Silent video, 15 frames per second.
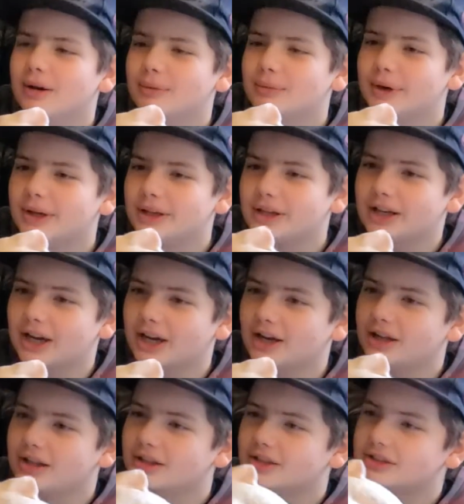But yeah,
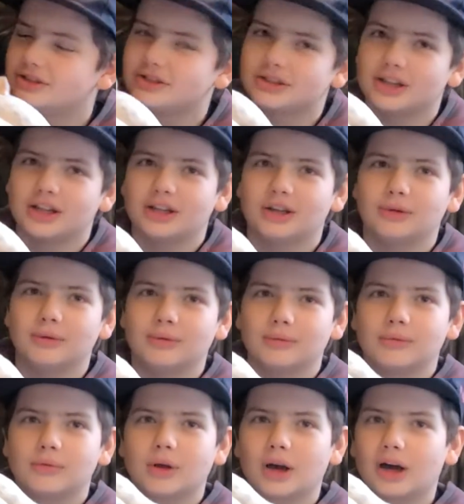it's a
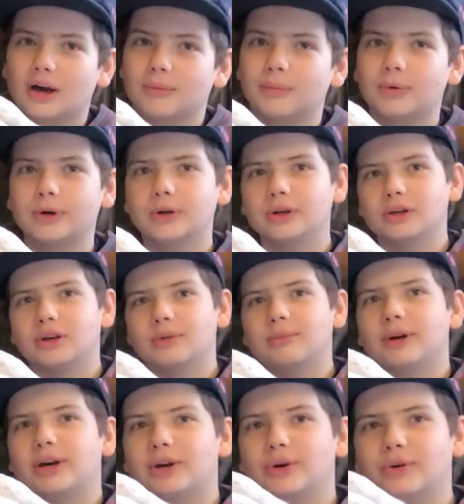uh, book
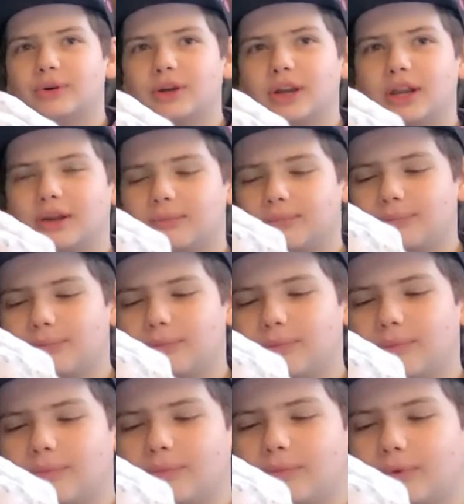about,
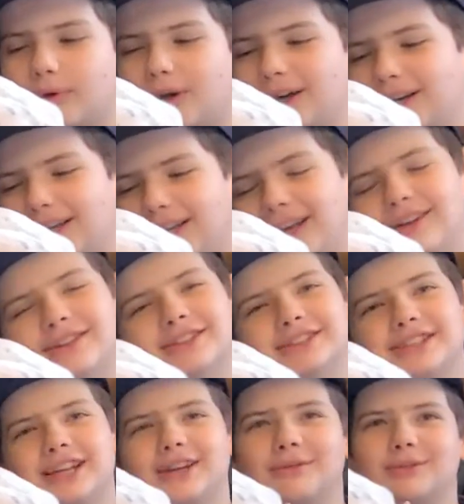I can't really
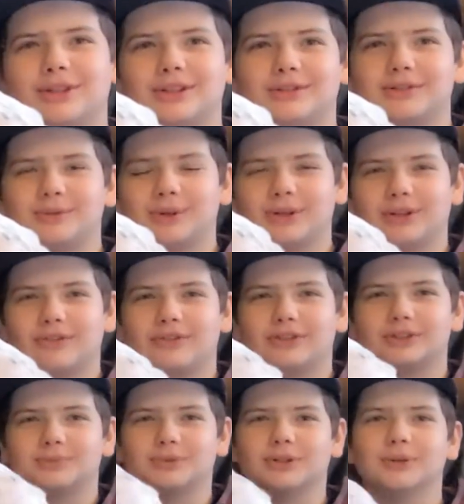say it without spoiling the
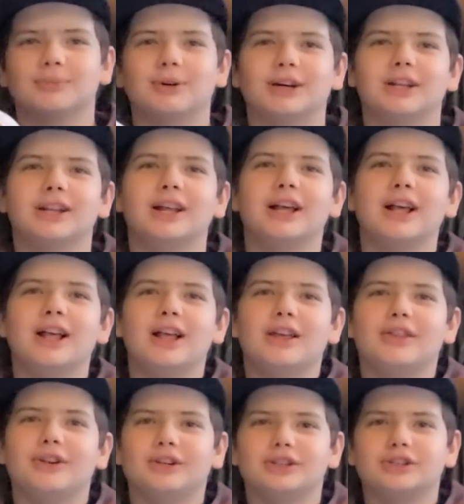first book, but
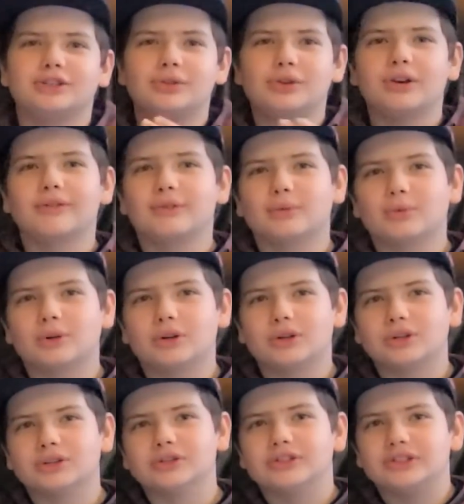there's two different
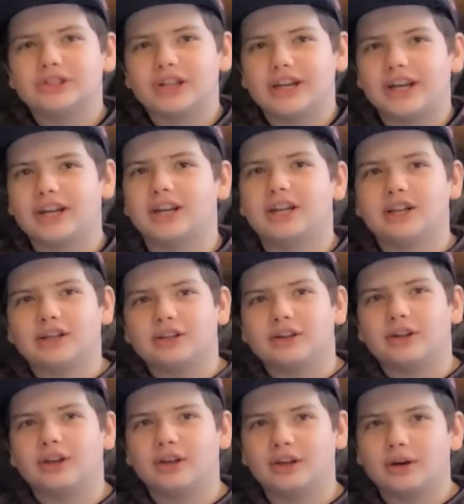worlds and
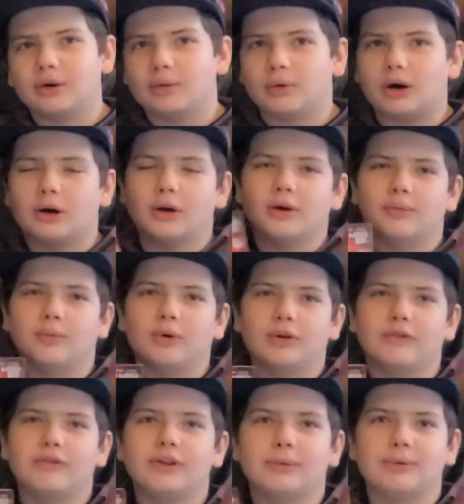uh,
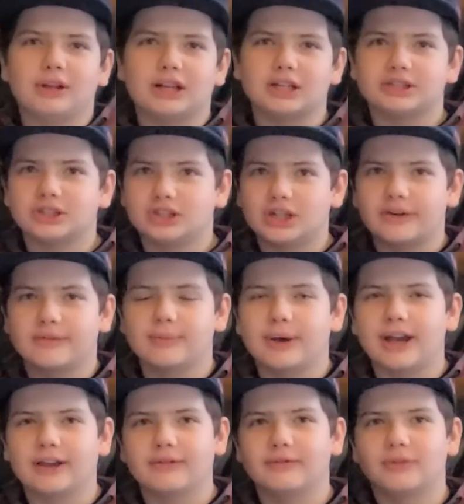one family has to travel
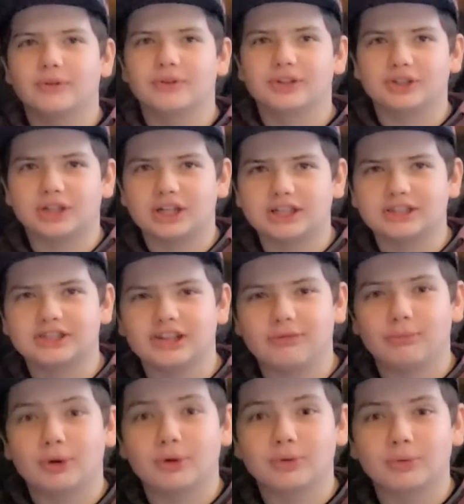back and forth to try and
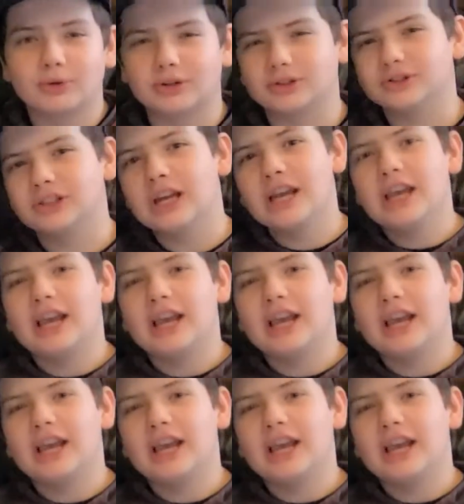save both worlds.